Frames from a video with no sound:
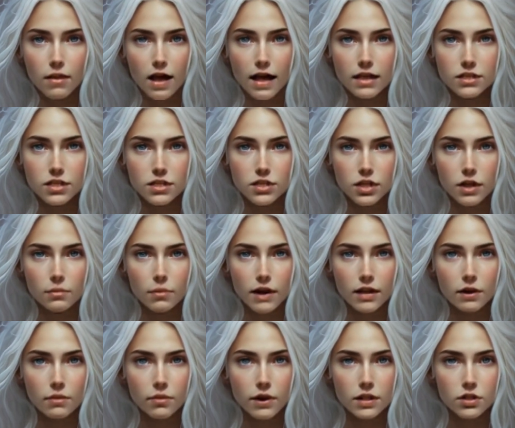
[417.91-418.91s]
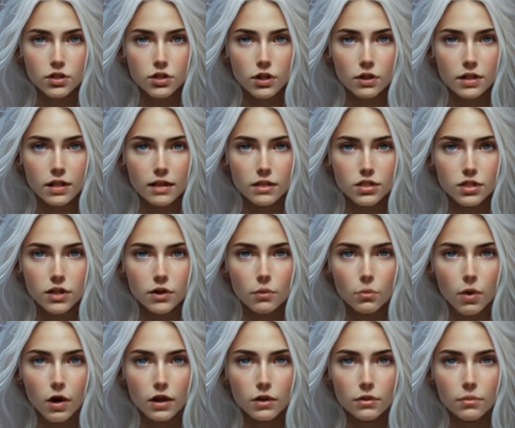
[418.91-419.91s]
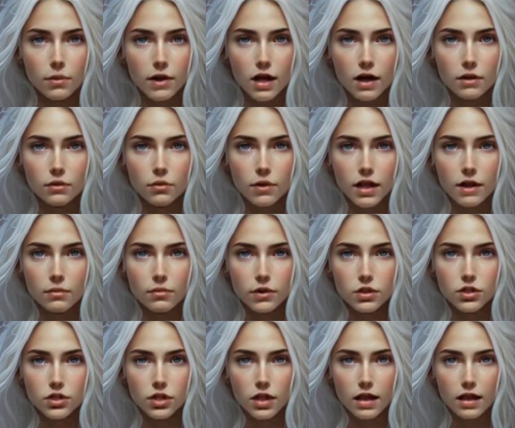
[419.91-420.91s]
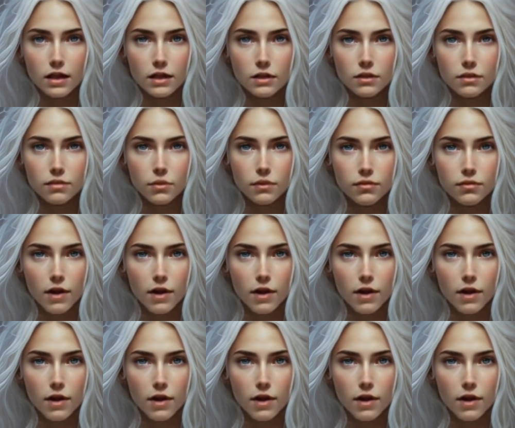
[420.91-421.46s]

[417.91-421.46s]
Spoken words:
As Isabella ventured into the world beyond Ravenshade,